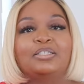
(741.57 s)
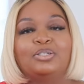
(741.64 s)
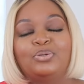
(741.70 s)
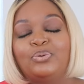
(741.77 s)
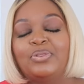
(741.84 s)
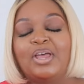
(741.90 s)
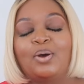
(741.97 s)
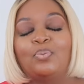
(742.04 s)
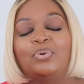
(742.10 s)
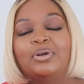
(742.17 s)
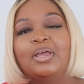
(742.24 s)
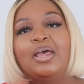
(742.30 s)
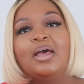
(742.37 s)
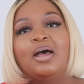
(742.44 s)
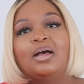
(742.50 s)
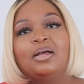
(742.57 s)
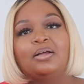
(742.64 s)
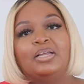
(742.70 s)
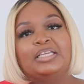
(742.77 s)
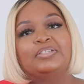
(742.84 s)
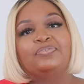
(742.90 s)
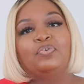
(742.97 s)
to that one
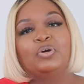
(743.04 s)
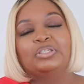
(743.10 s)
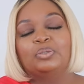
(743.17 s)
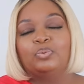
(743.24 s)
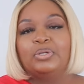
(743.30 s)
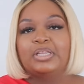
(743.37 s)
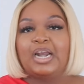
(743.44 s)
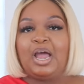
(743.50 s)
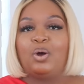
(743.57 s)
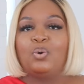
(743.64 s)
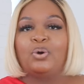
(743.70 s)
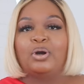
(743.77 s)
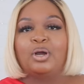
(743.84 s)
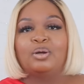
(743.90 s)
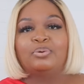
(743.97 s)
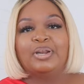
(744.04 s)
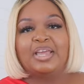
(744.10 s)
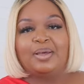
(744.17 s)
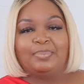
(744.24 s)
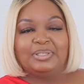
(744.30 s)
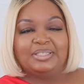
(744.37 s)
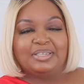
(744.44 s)
as far as the one that I order on
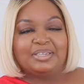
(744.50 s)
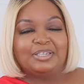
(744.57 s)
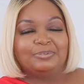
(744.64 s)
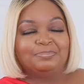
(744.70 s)
Amazon.